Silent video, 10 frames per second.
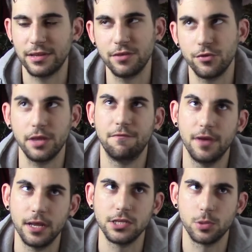didn't really
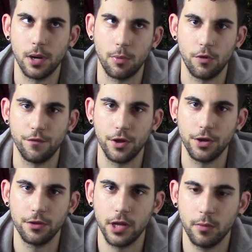fit into my
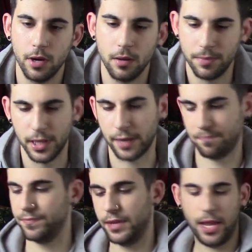portfolio that well, but, like,
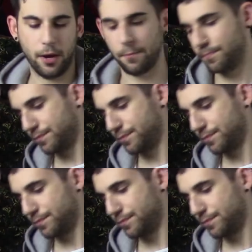here.